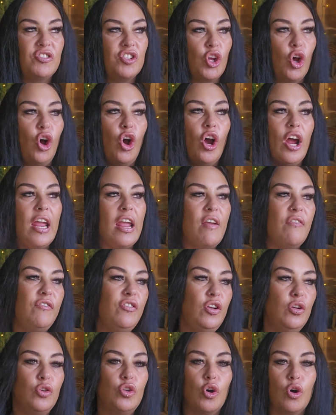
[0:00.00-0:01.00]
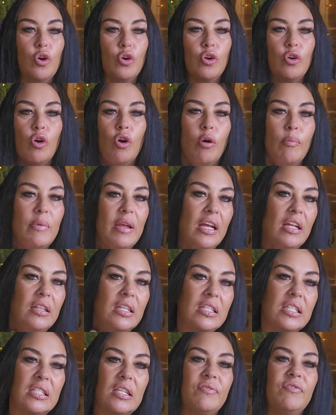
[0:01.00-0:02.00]
So if you don't know me and
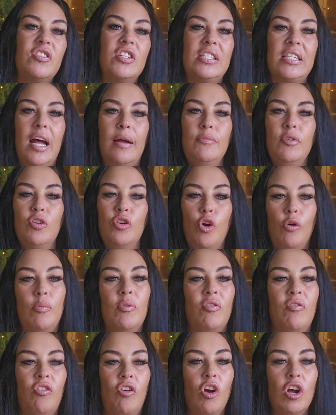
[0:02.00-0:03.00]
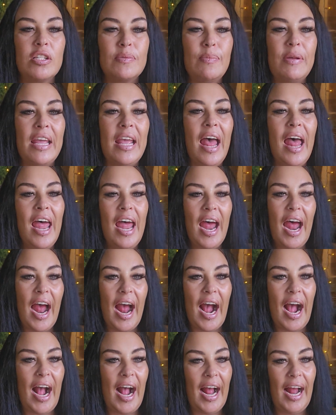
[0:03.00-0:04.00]
this is the first time you're coming across me,
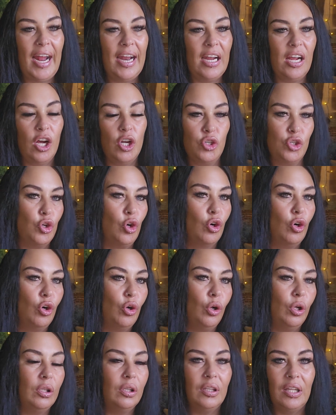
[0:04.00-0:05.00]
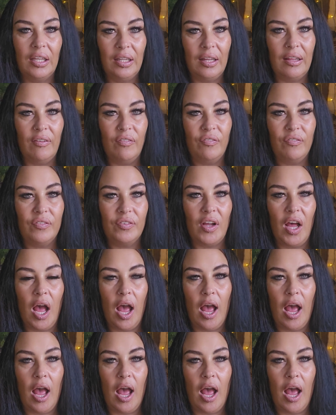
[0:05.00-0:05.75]
I adore Lilith.